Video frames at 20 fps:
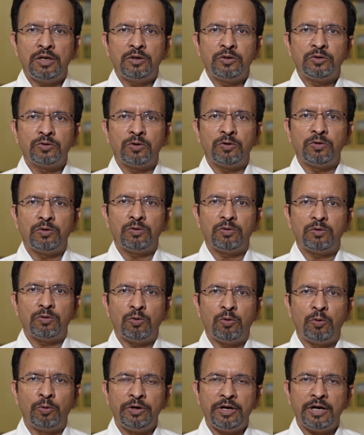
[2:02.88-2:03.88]
So
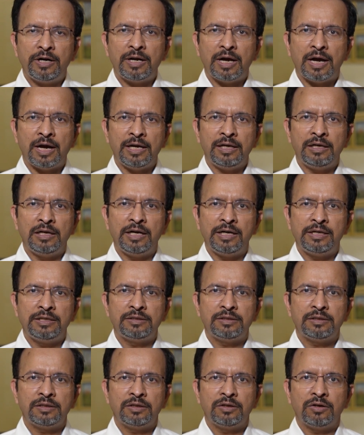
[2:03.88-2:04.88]
hooded
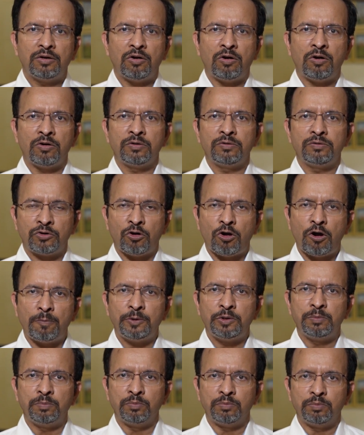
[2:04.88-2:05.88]
eyelids or
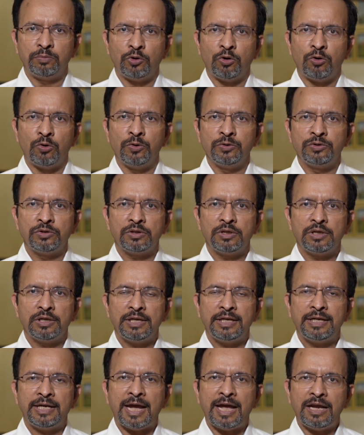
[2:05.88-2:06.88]
dropped brows
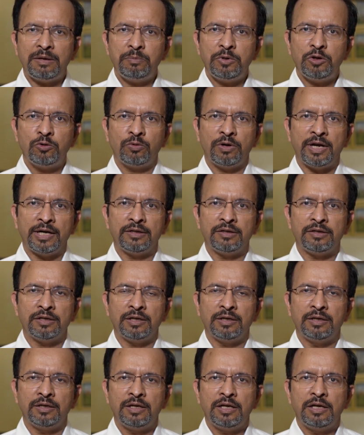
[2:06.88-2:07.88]
can be
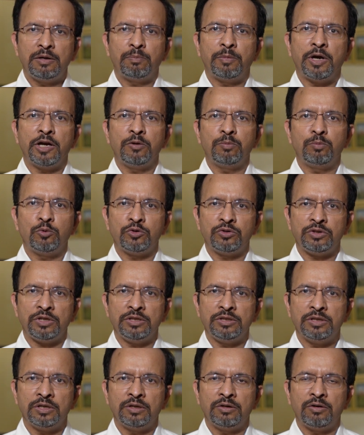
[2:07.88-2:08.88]
corrected by a
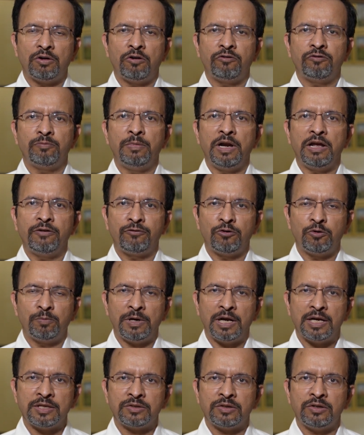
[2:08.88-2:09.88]
procedure of
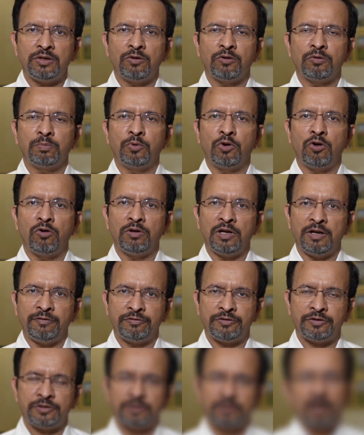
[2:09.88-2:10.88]
blepharoplasty or brow
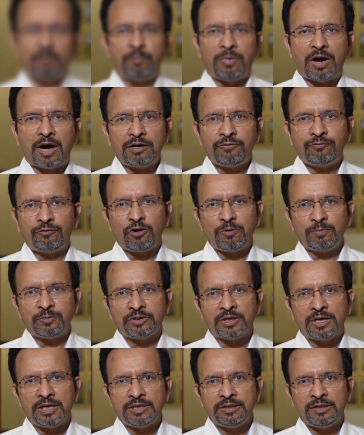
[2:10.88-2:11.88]
lift. Apart from
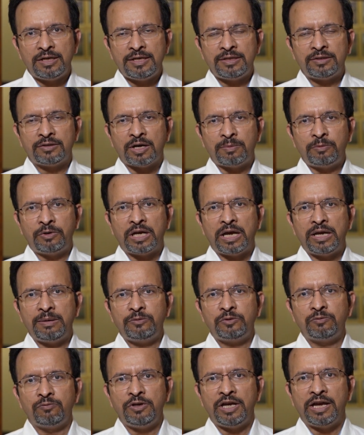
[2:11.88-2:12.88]
surgery,
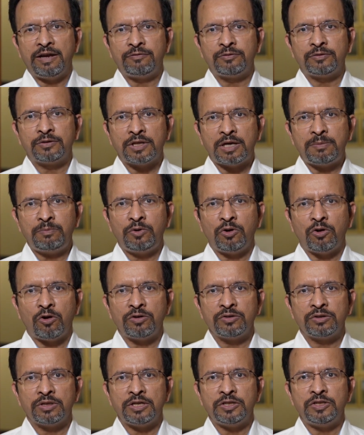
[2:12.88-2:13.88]
sometimes we have some
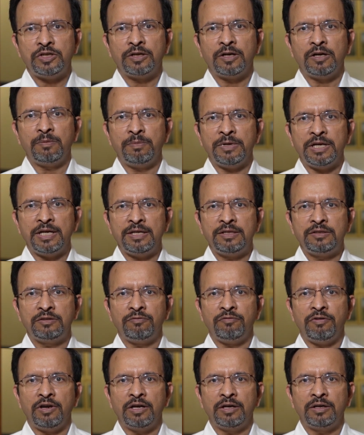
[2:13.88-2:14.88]
non-surgical means
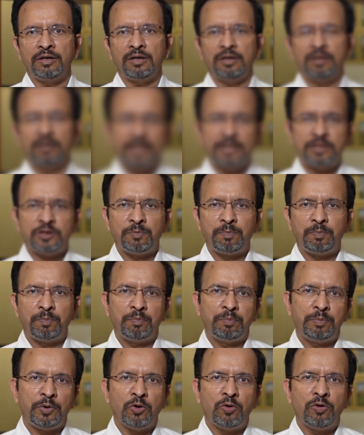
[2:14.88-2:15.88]
where it's
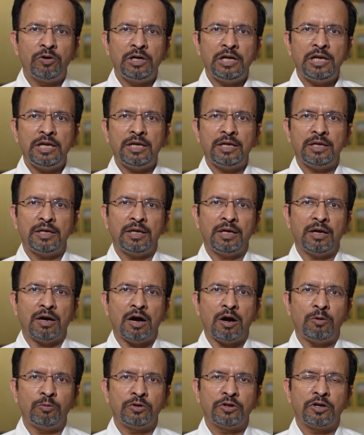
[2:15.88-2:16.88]
purely an
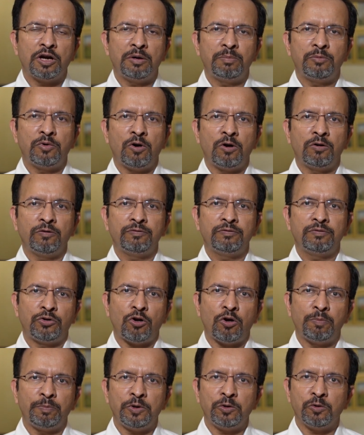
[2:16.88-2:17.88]
outcome of
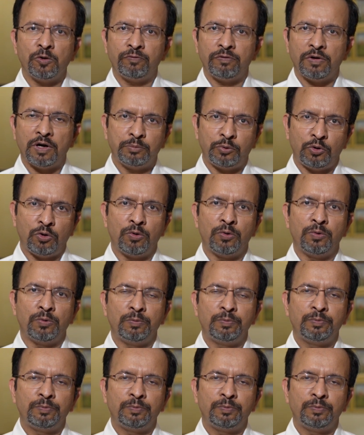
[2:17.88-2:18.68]
dropping of brow.